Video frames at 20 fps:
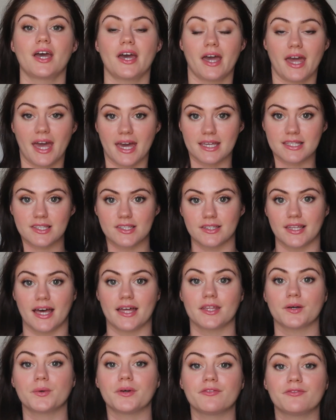Okay, so now
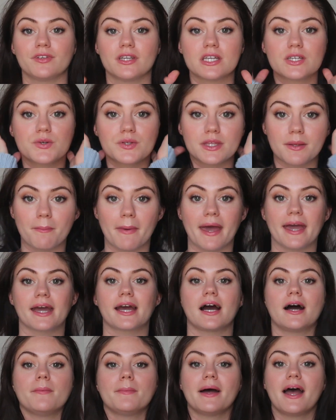that we're finished with the
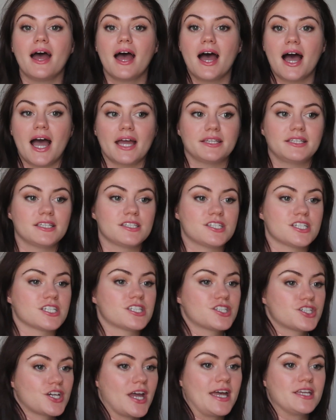makeup, I did
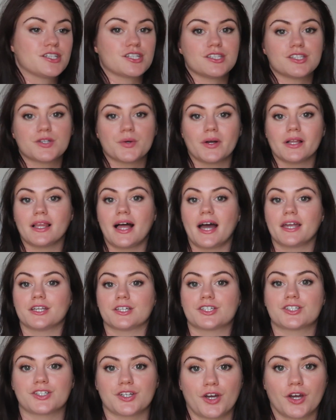just change into a lighter
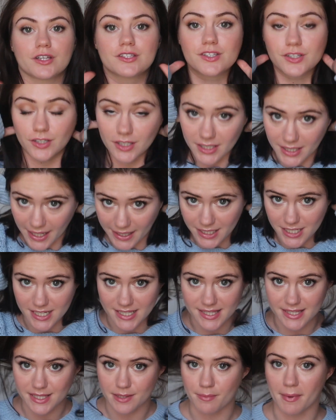shirt so you can
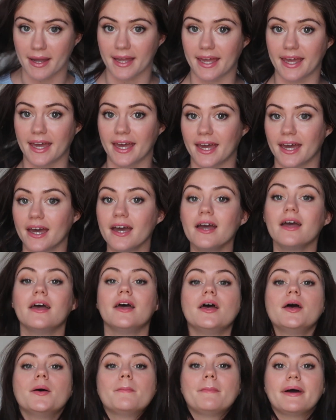actually see my hair.
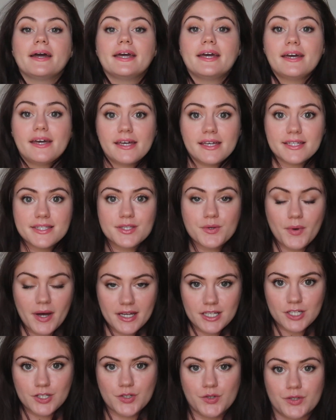My hair is
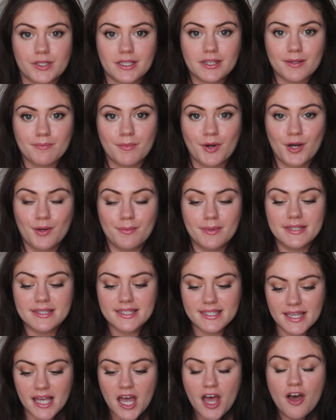quite short at the
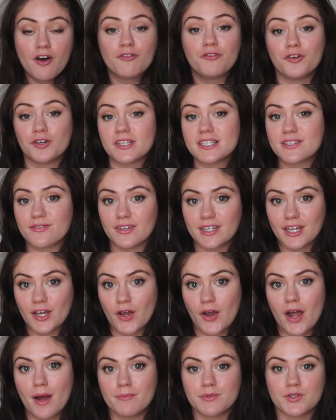moment. For this video,
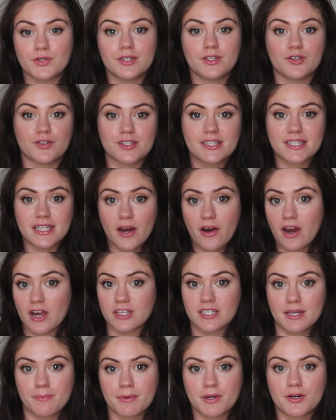I'm doing your
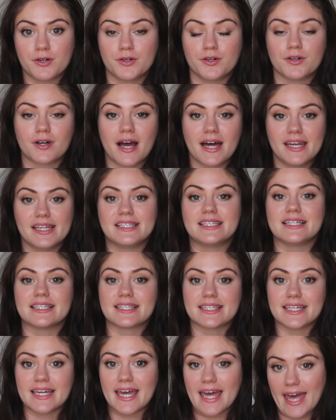stereotypical kind of
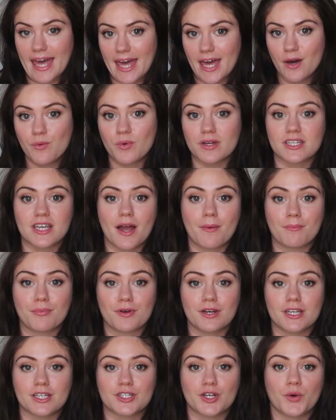Disney hair, which I'm
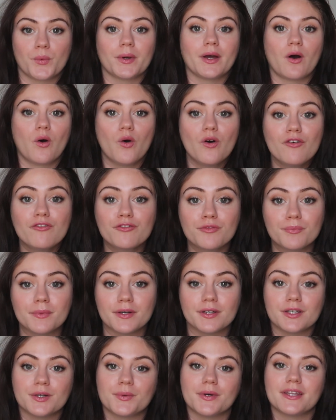pretty sure we are all
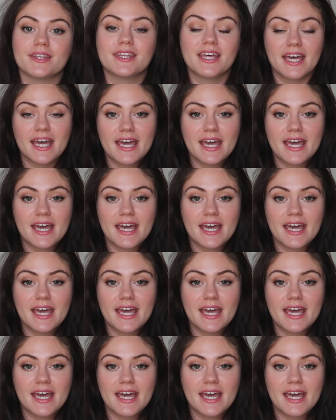familiar with.